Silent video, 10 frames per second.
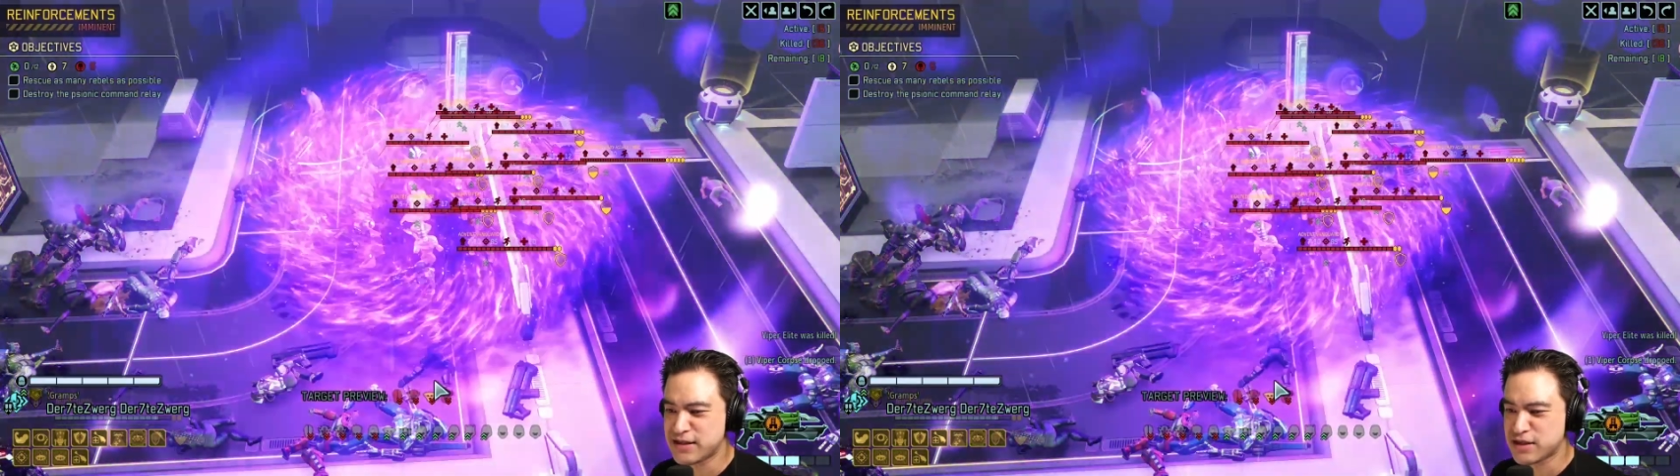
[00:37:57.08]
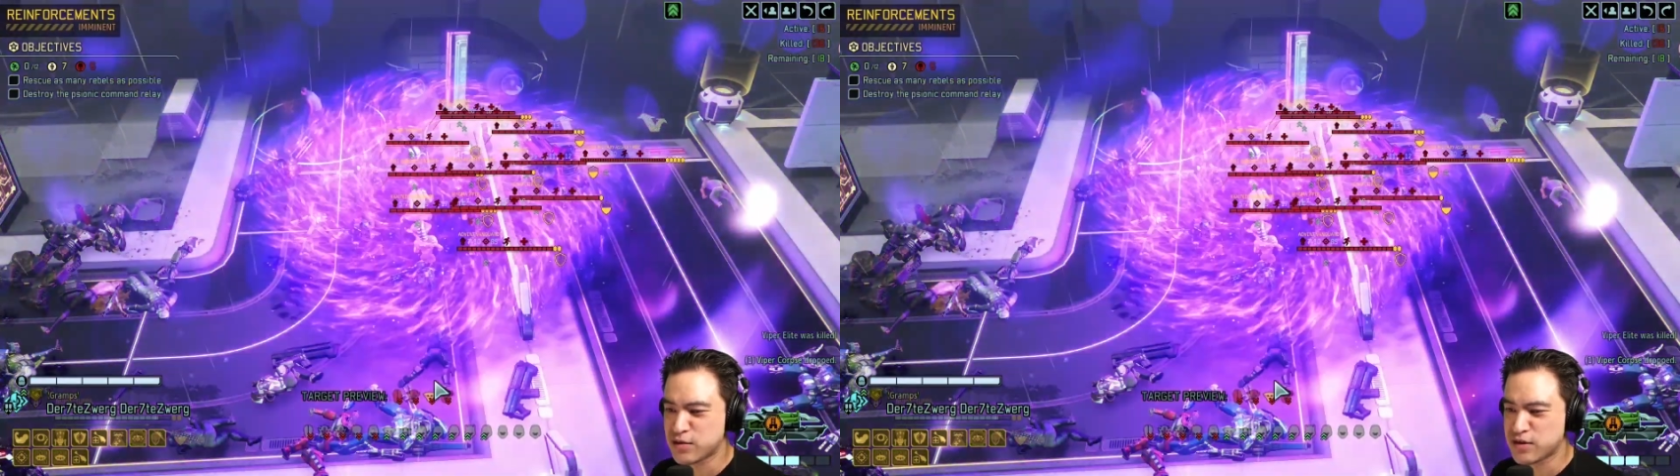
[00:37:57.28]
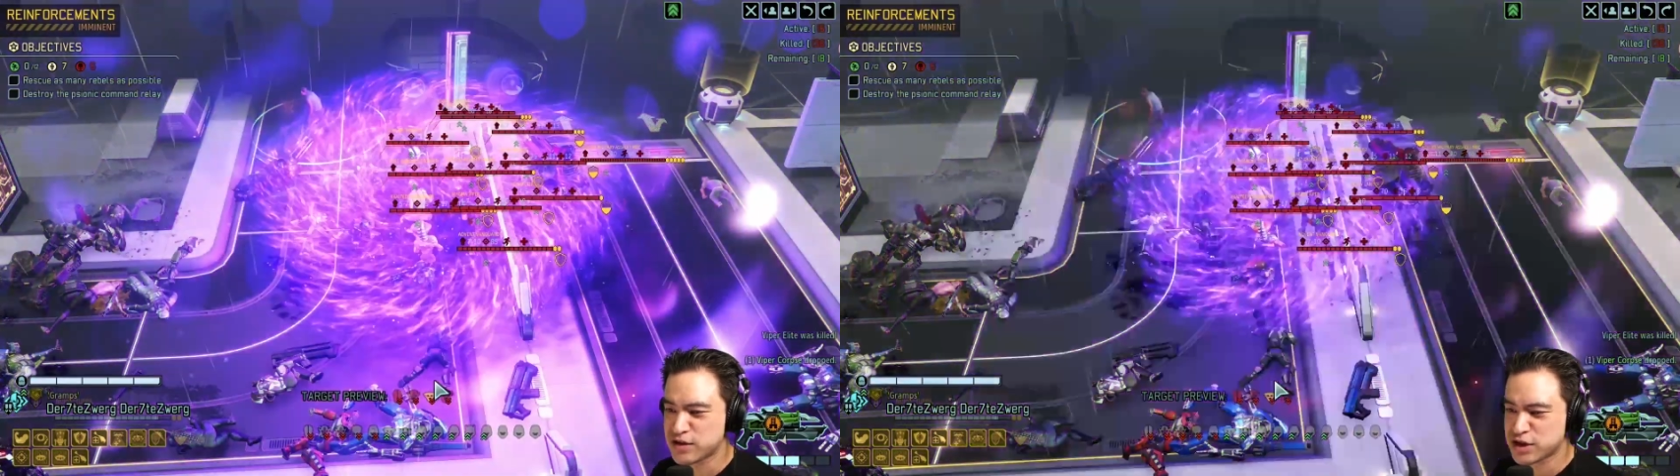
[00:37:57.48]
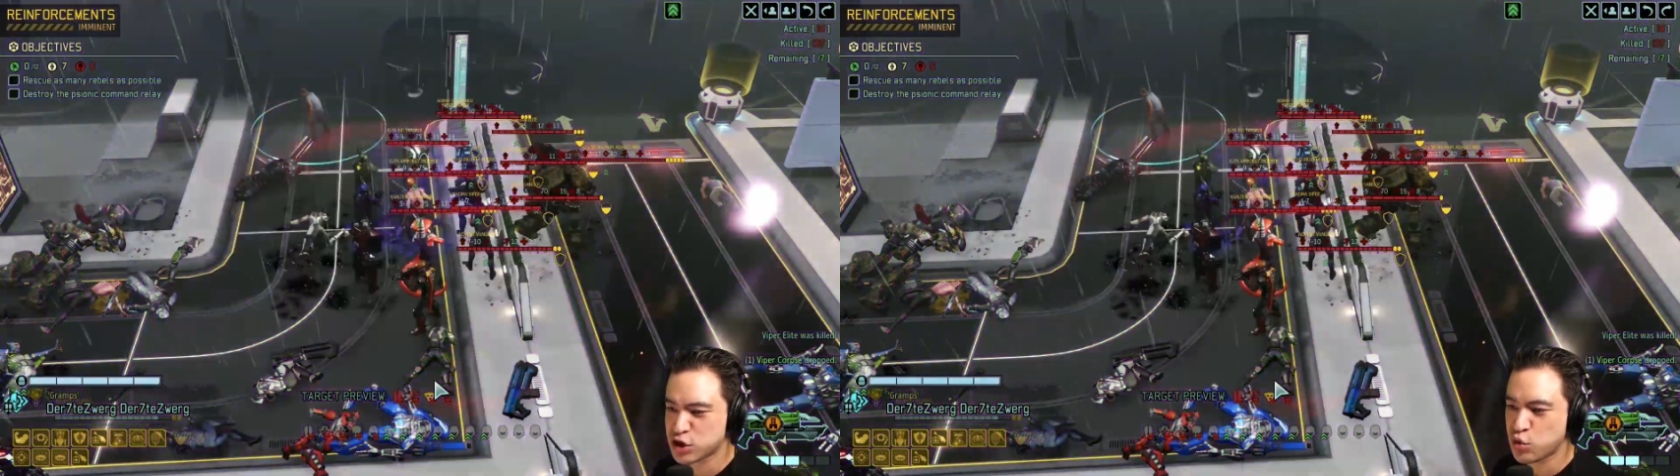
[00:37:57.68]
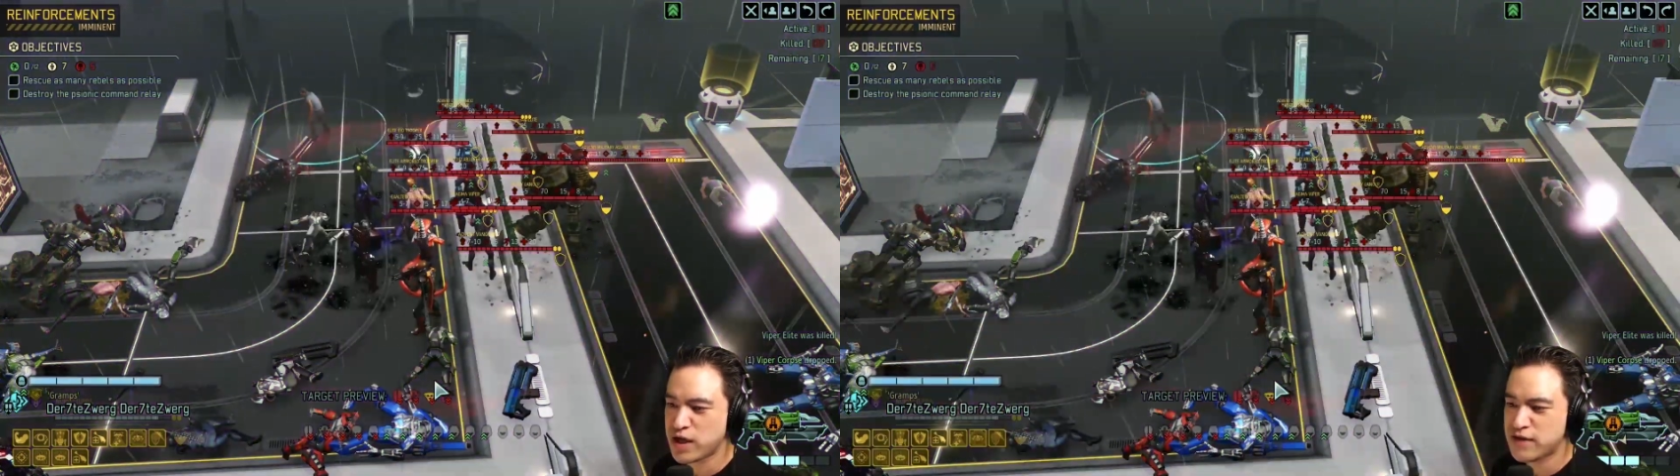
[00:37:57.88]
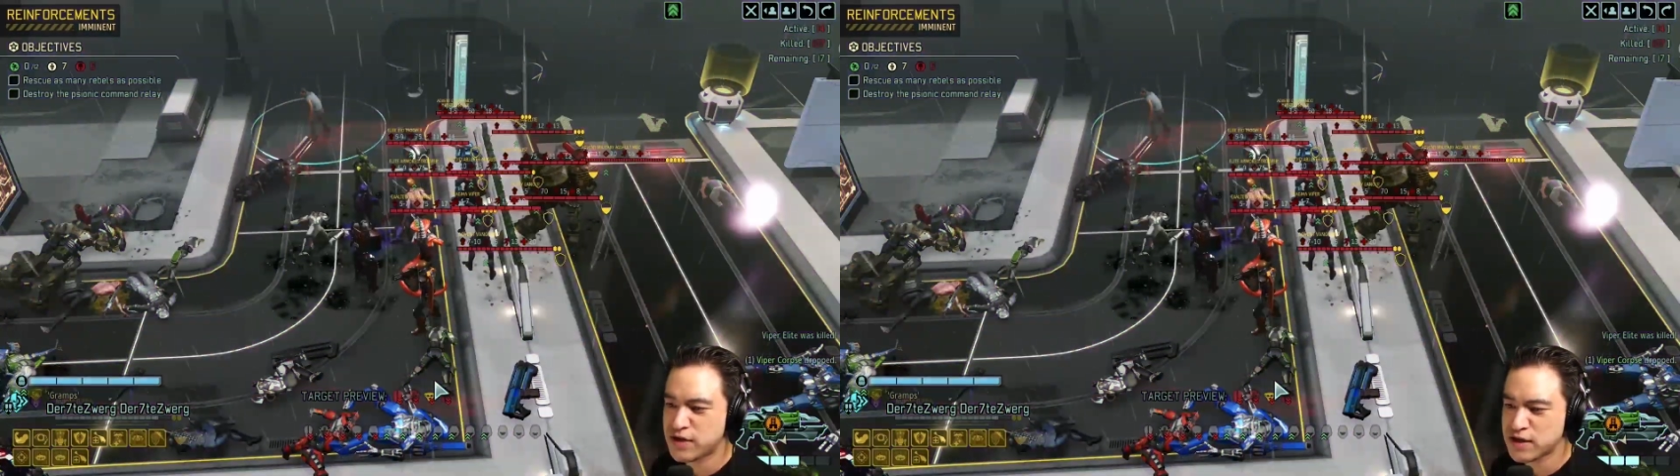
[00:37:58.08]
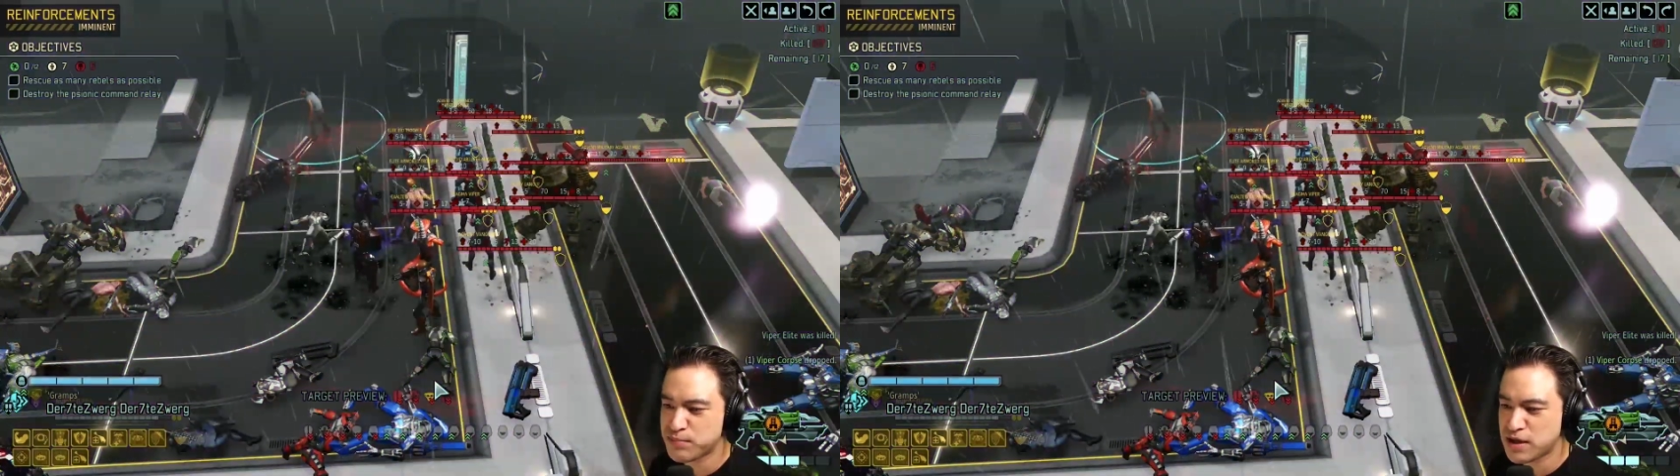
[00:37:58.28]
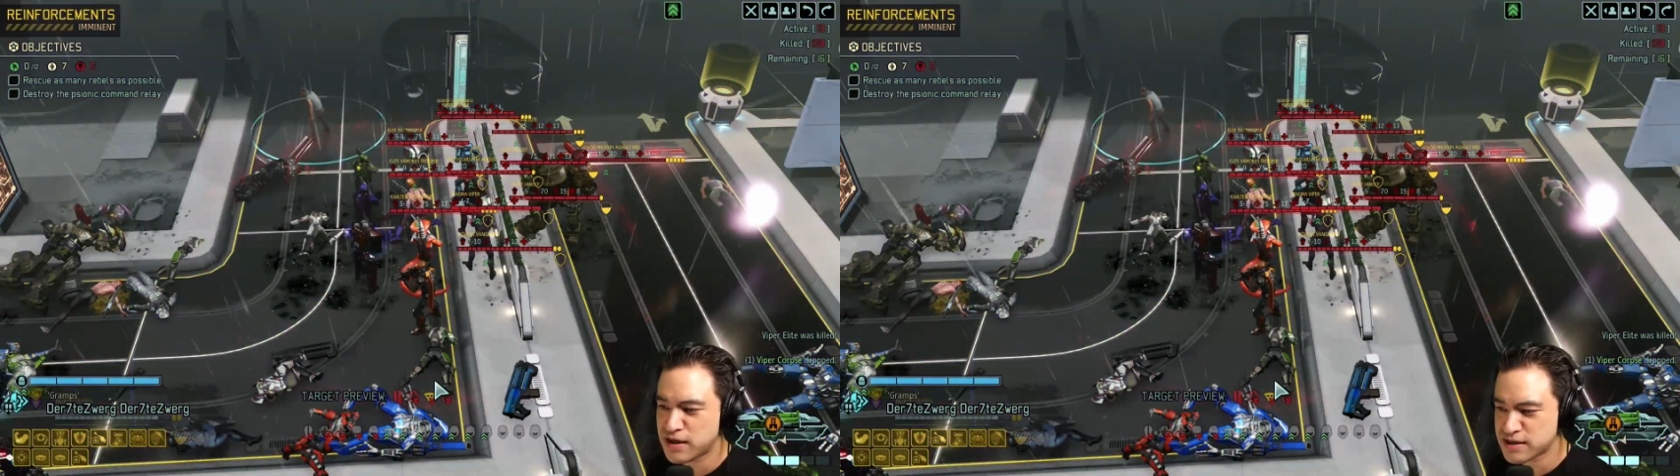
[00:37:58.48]
so it's 12 on the
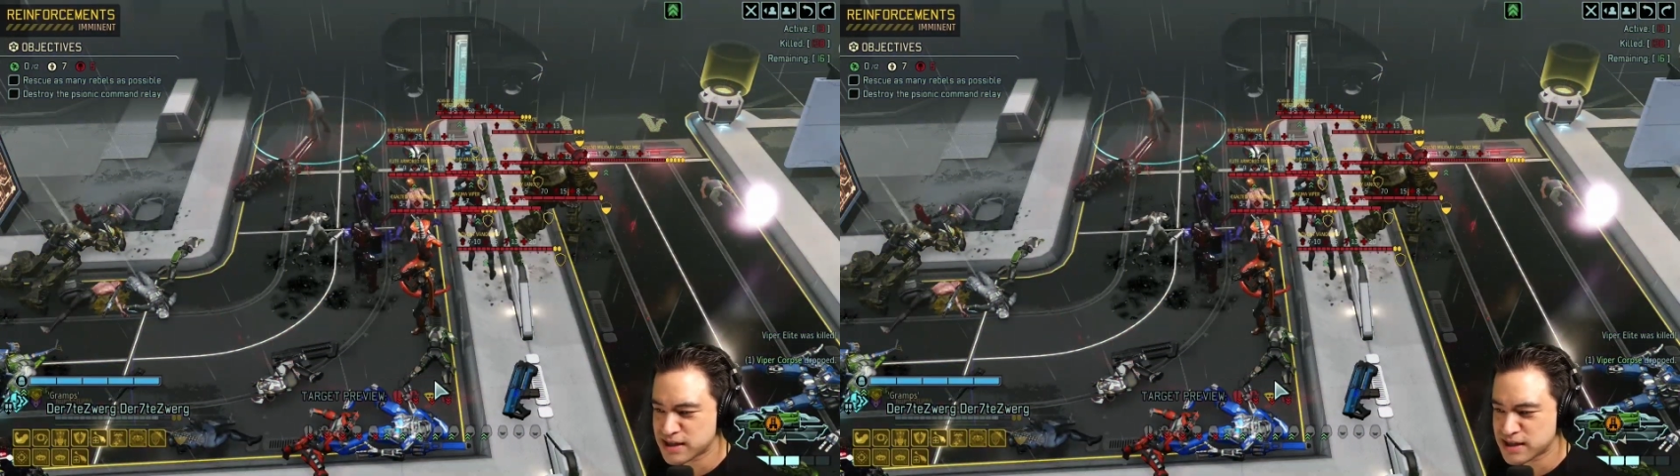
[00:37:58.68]
pod.